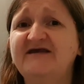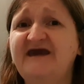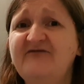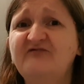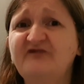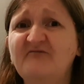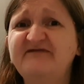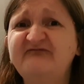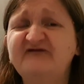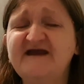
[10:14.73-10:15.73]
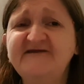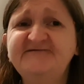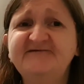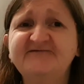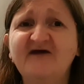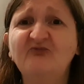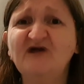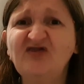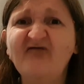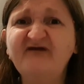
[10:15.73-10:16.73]
yeah, we've not been for ages and we
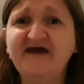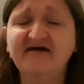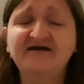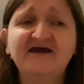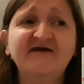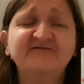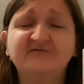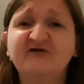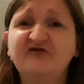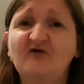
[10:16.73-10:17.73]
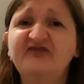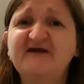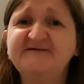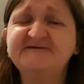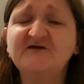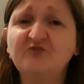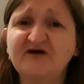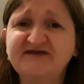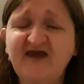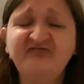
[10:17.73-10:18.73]
love it. So we thought this year
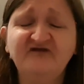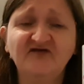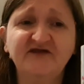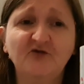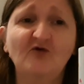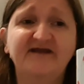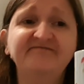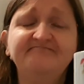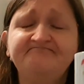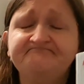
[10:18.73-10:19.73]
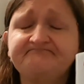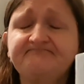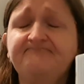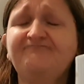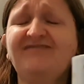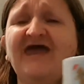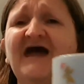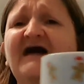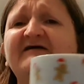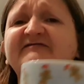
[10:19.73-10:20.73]
we're definitely going.
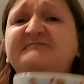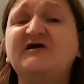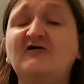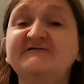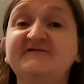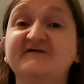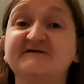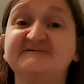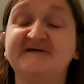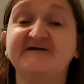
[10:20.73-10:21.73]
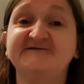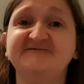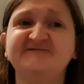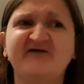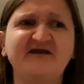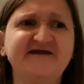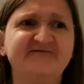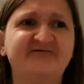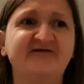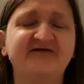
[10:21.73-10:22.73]
And because of the restrictions, I think
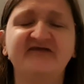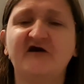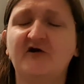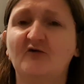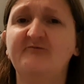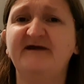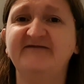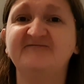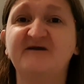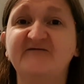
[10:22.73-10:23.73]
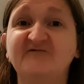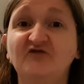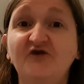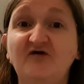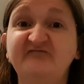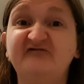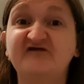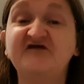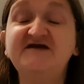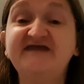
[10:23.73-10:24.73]
it's today that it opens, but it's only on for
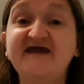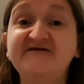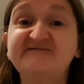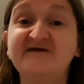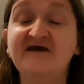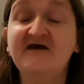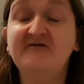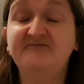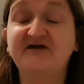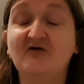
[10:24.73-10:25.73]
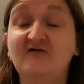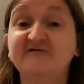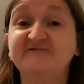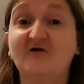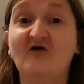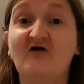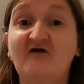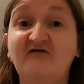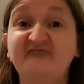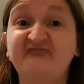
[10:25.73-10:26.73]
3 days because
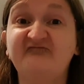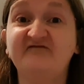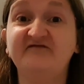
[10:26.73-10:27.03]
of